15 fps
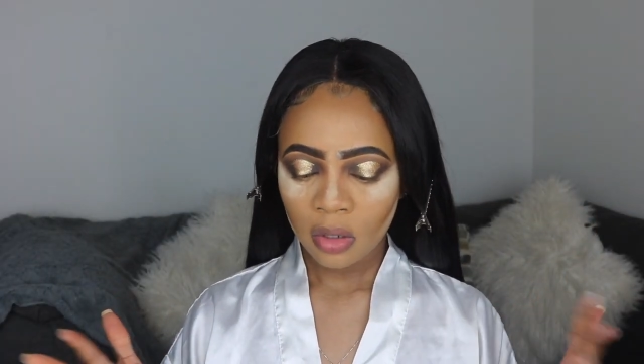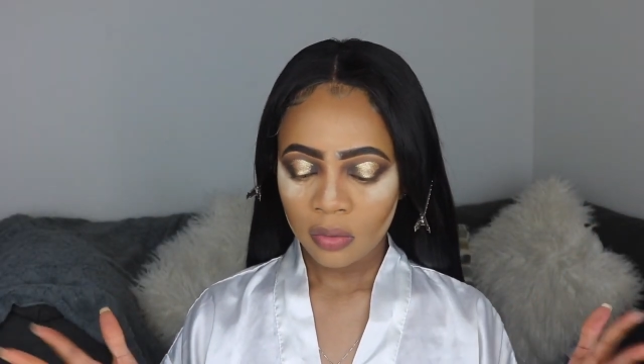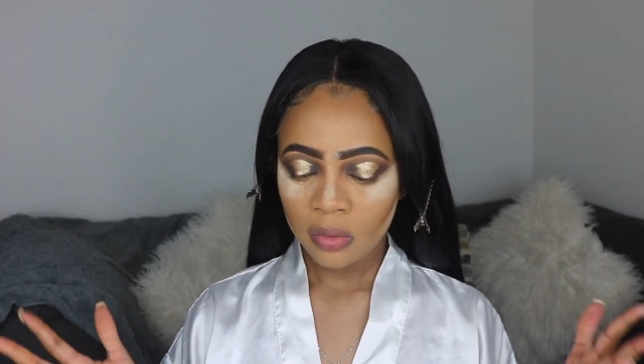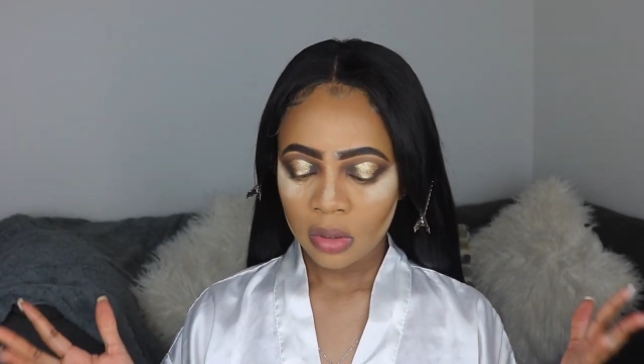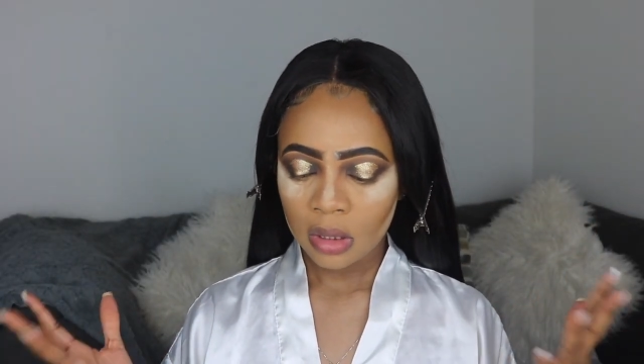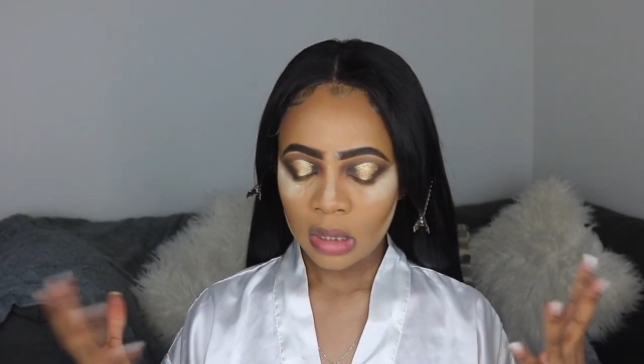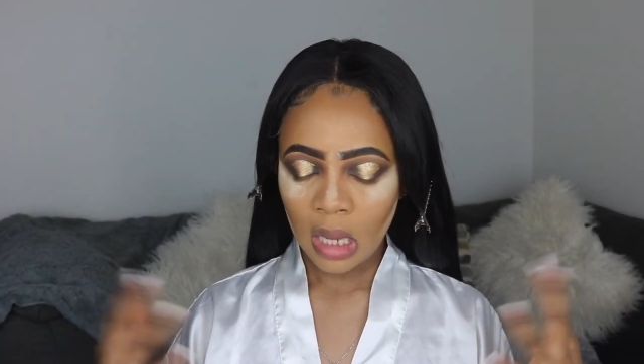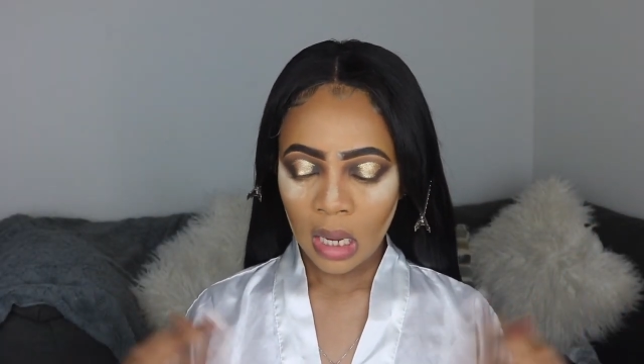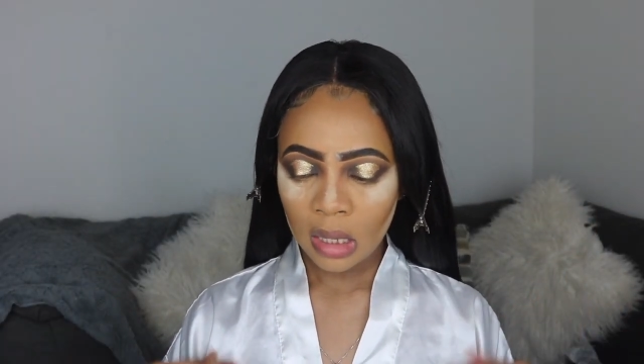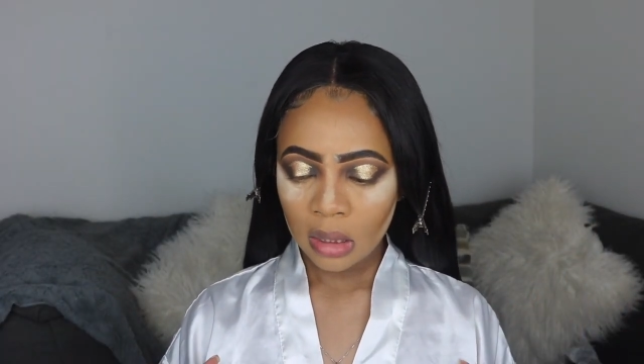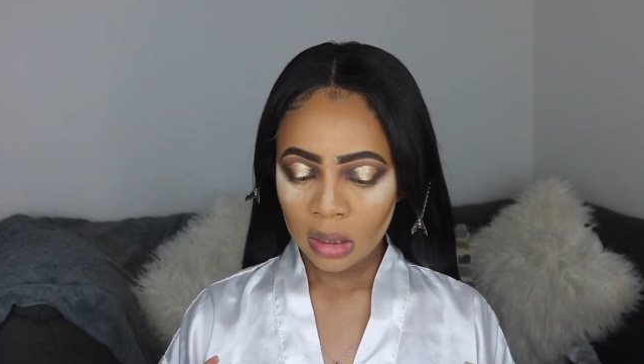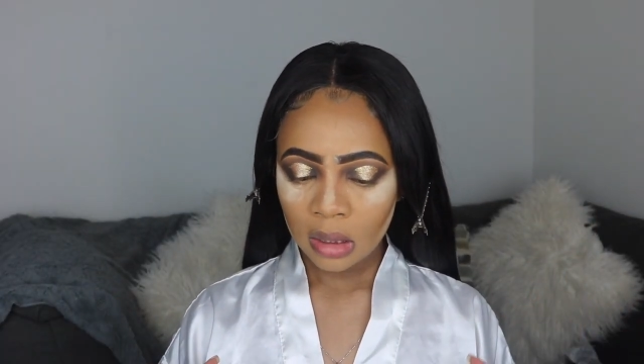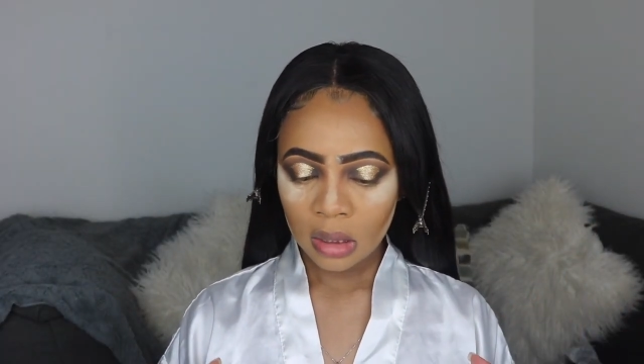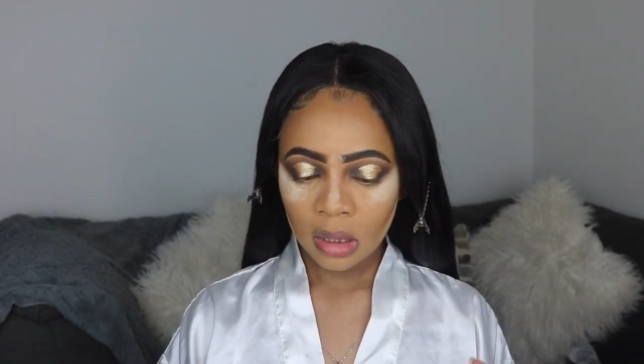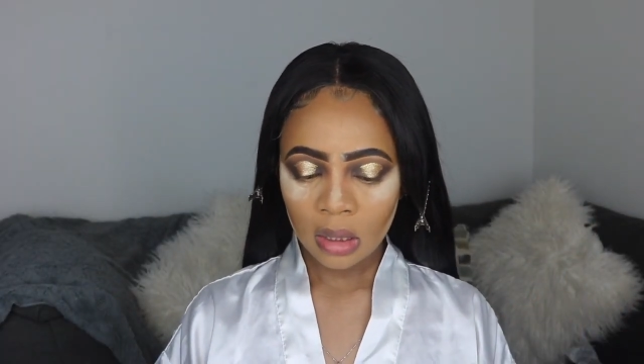off this eye
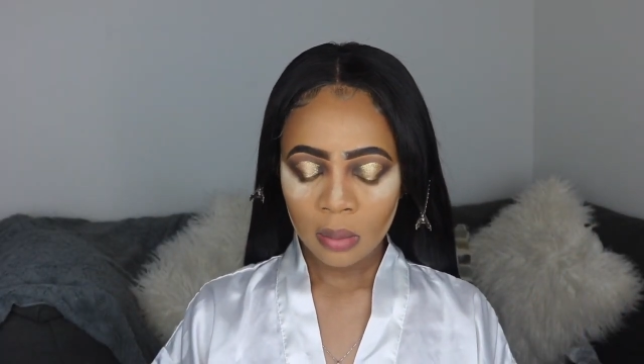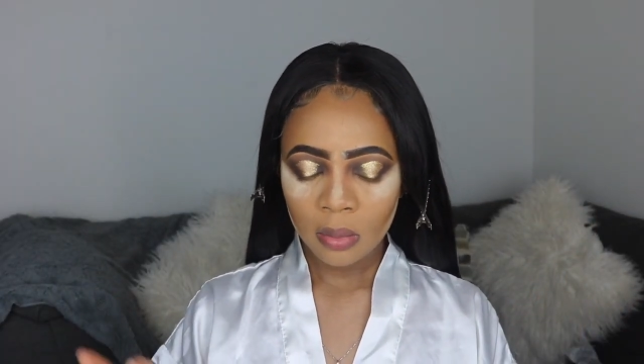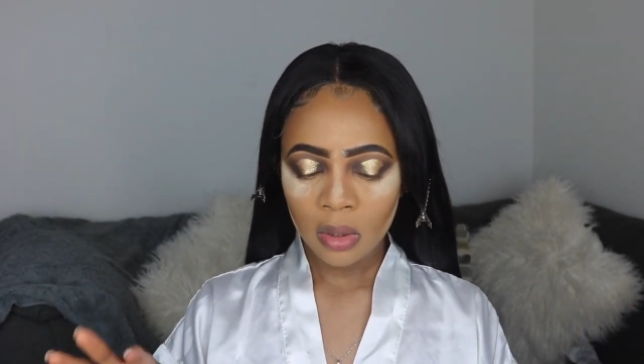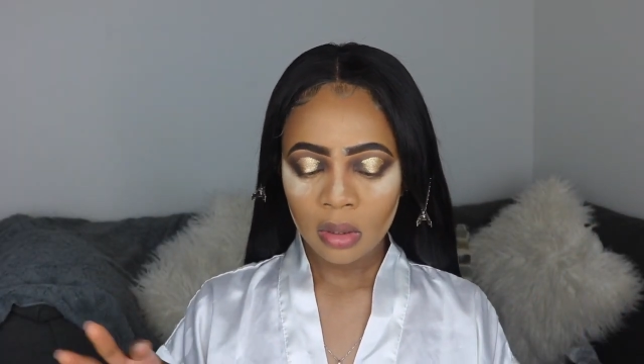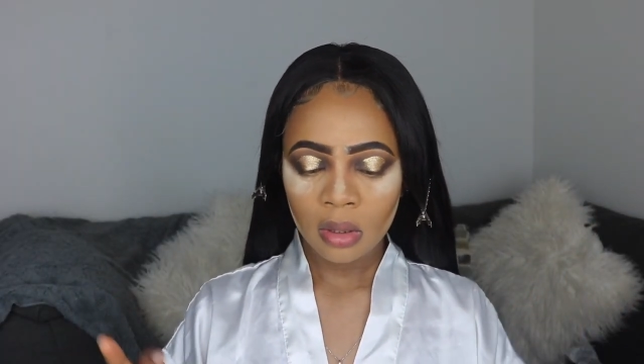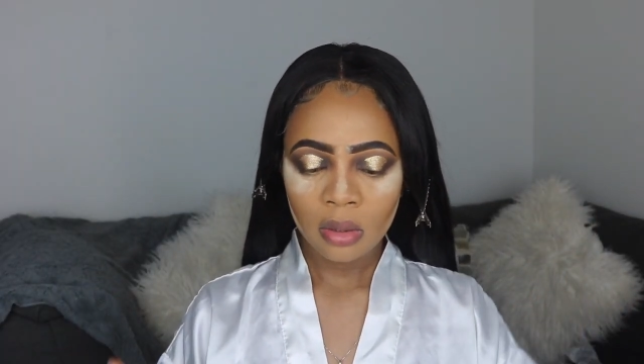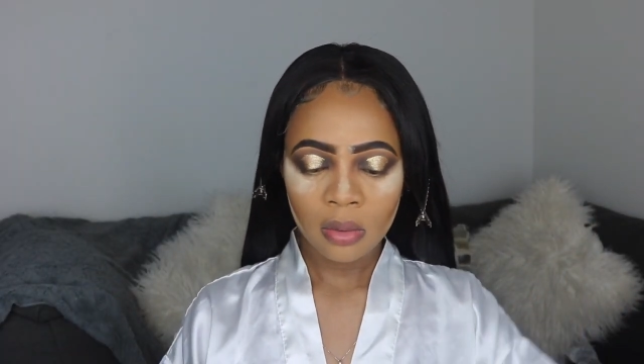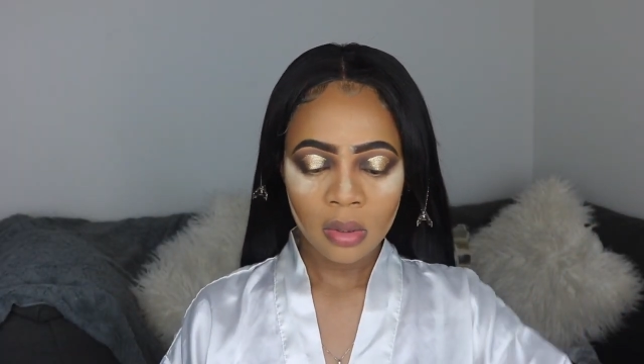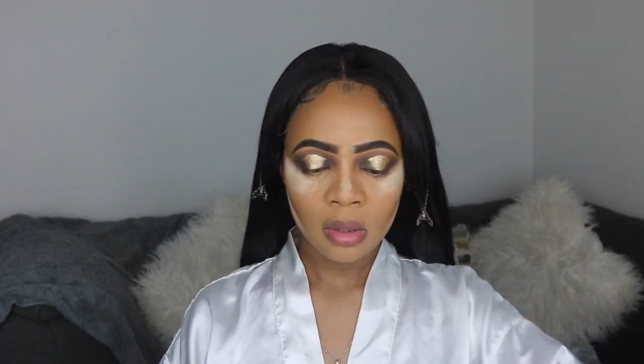look, and I'm gonna